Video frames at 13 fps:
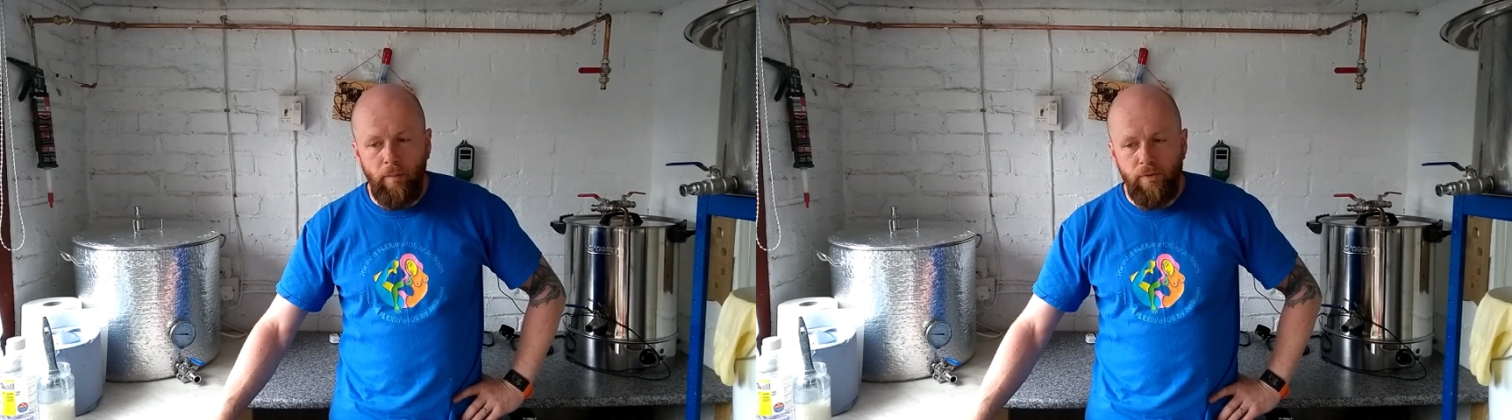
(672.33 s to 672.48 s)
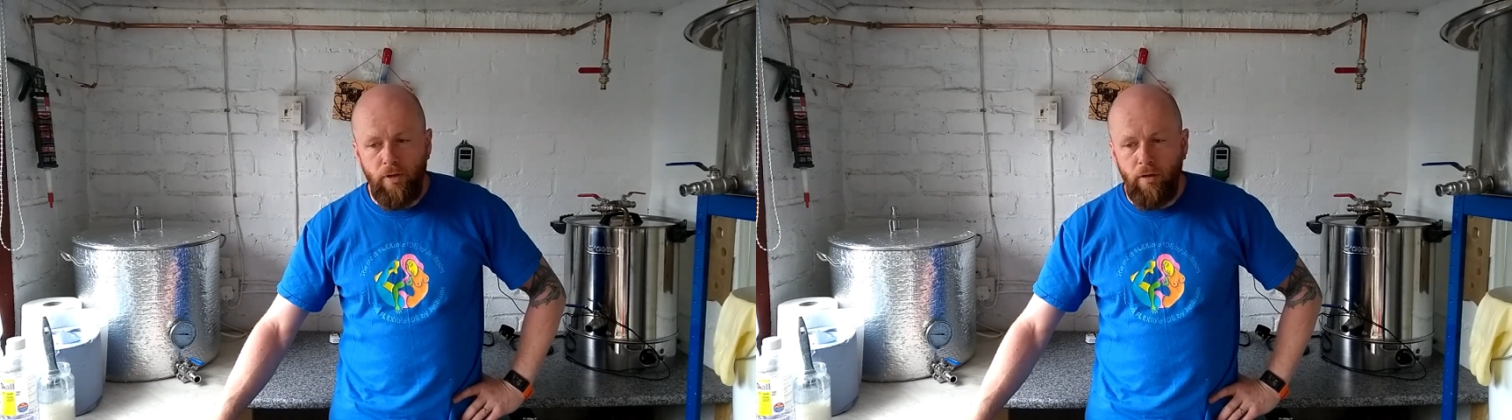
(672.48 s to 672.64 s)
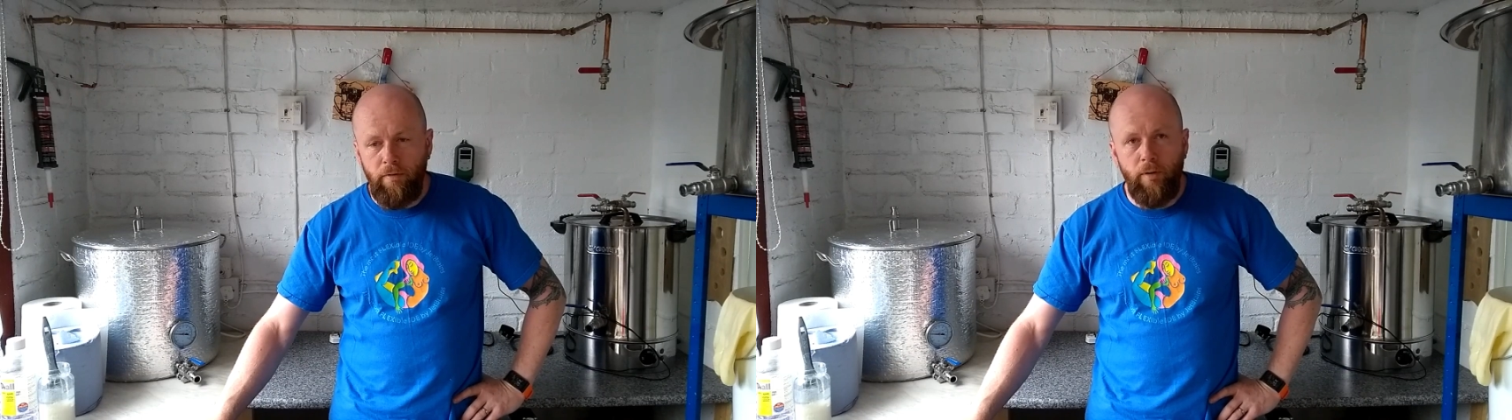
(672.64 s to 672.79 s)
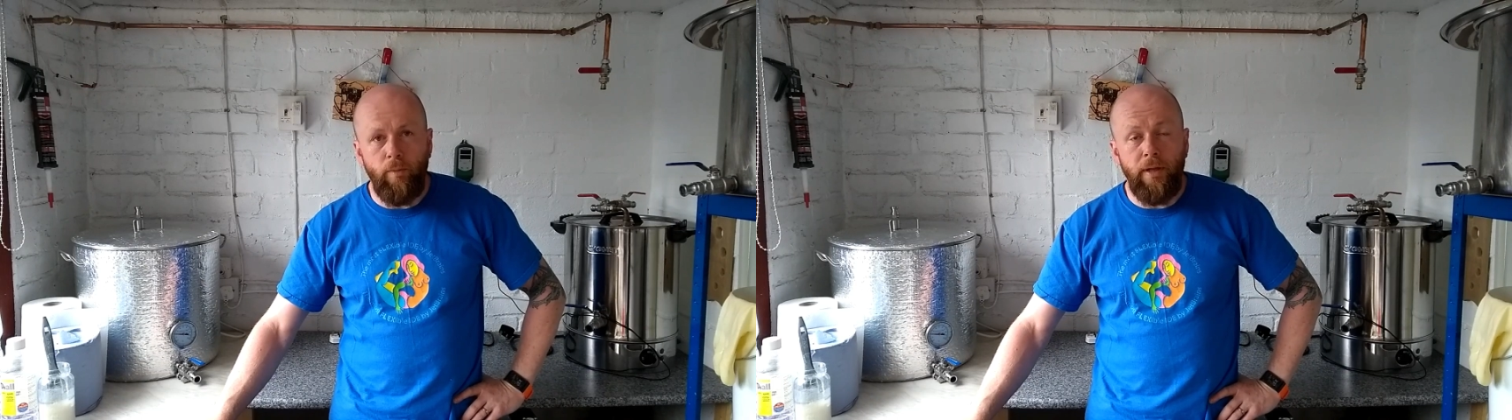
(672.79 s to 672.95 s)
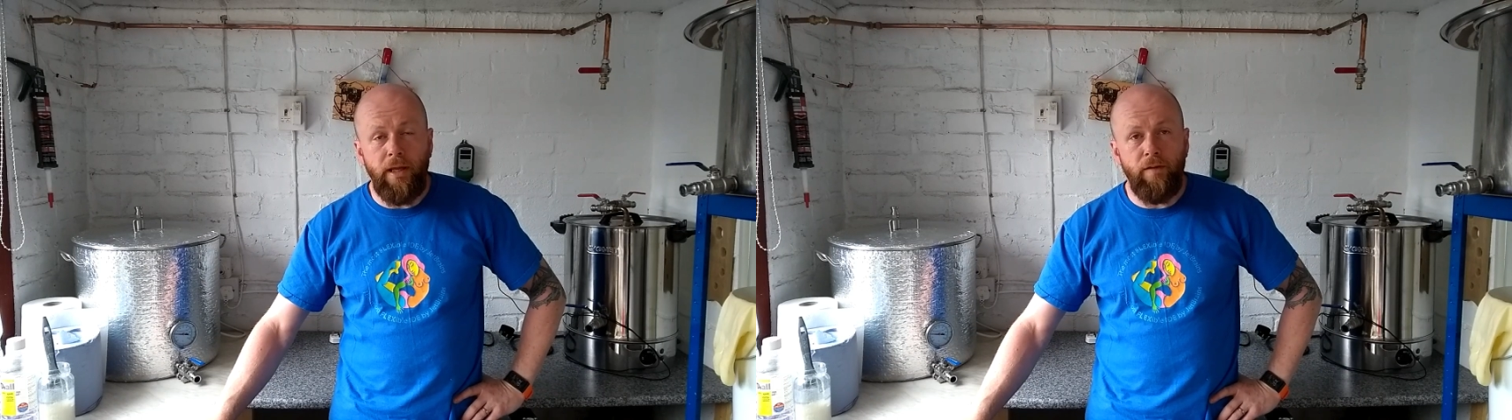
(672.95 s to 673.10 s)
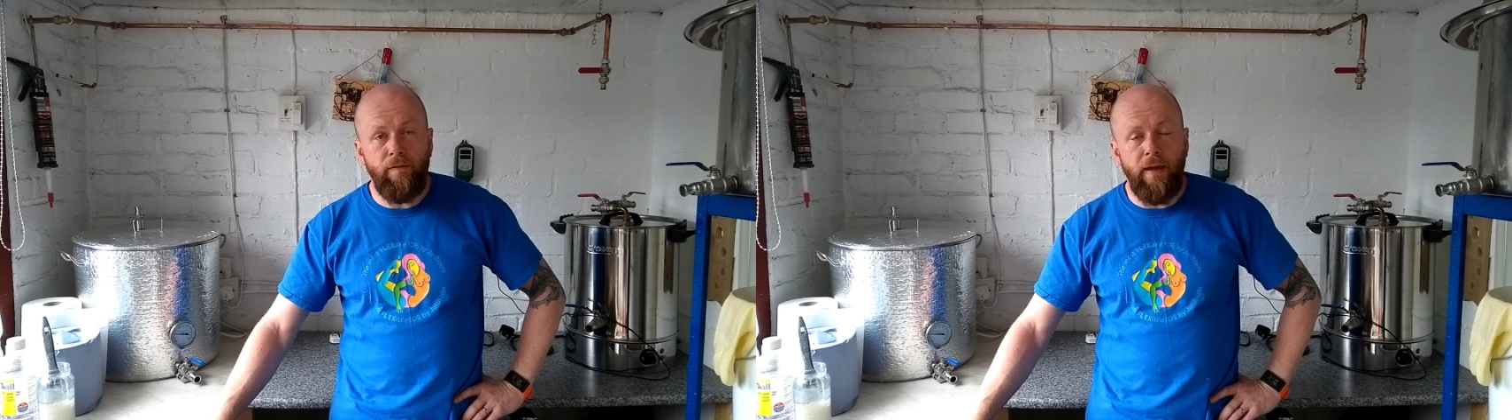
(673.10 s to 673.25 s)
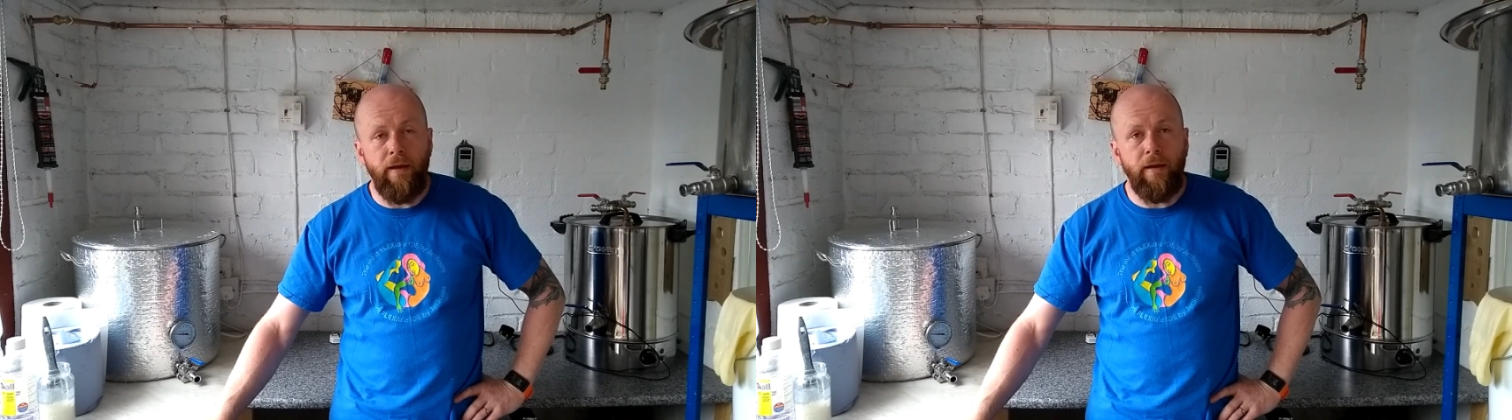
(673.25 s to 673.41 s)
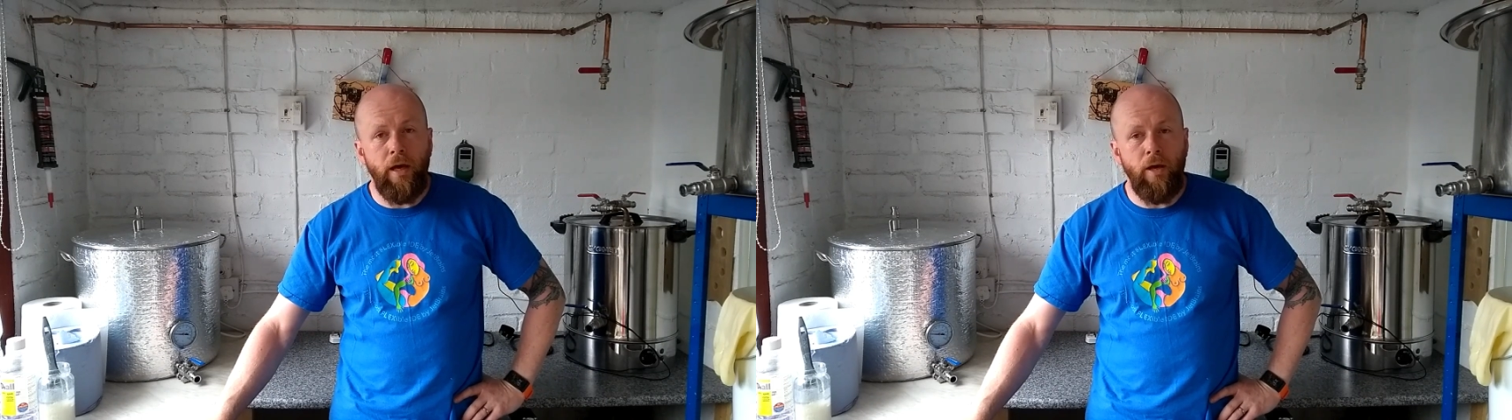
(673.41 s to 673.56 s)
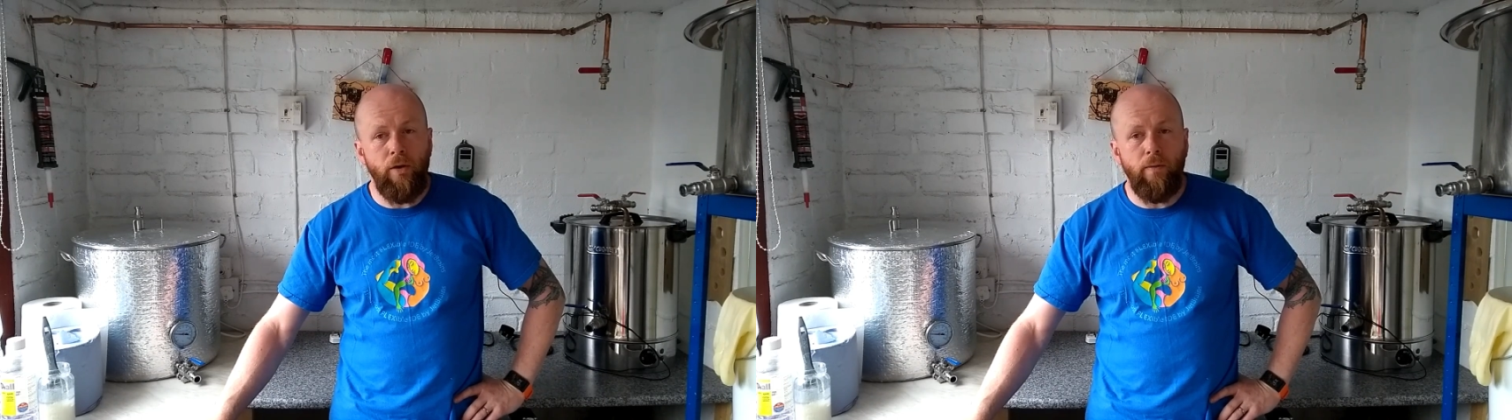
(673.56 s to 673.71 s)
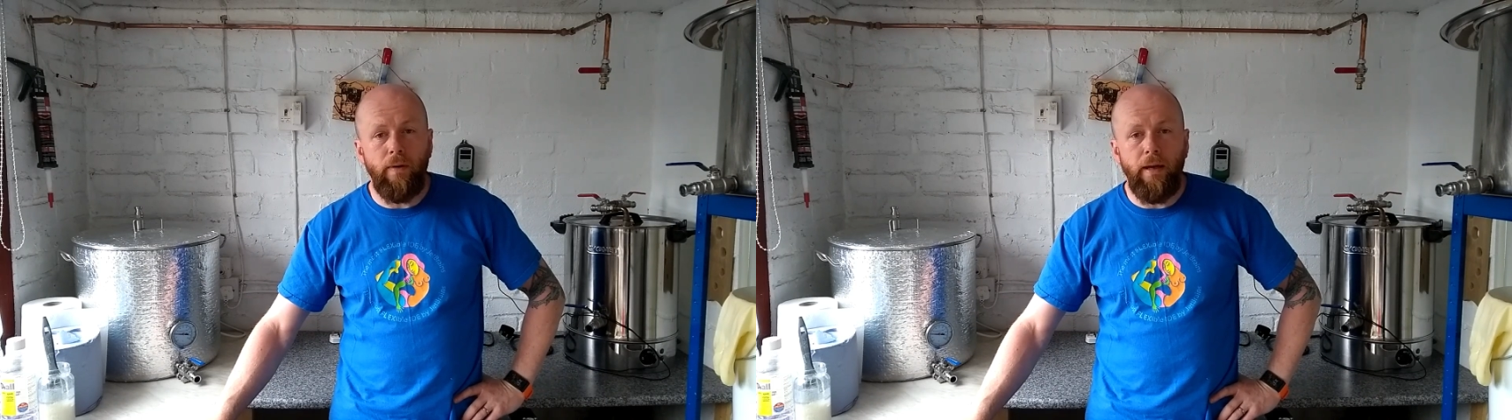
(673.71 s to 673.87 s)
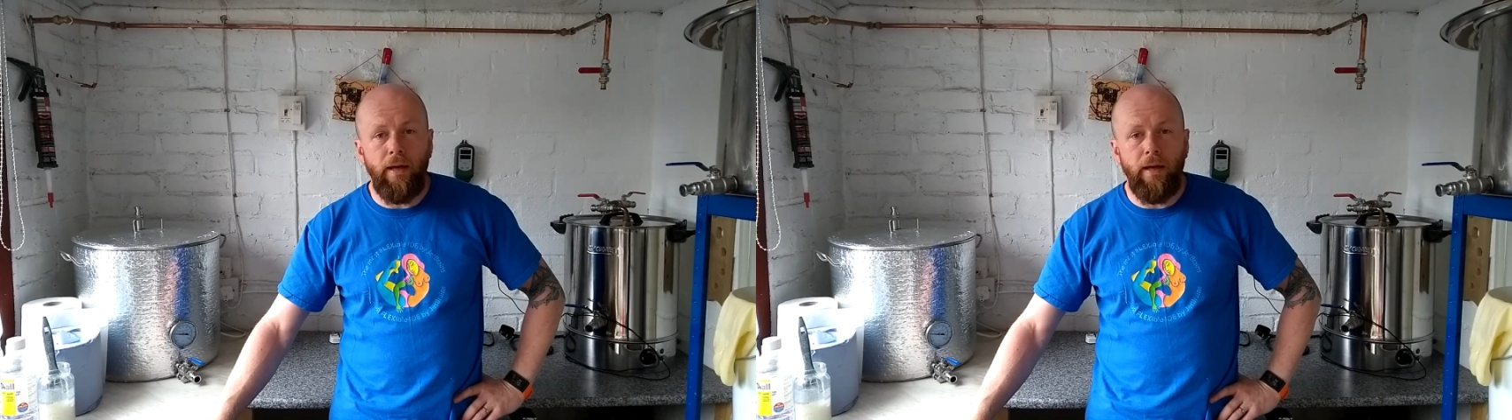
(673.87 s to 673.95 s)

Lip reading: So I really want to give that a go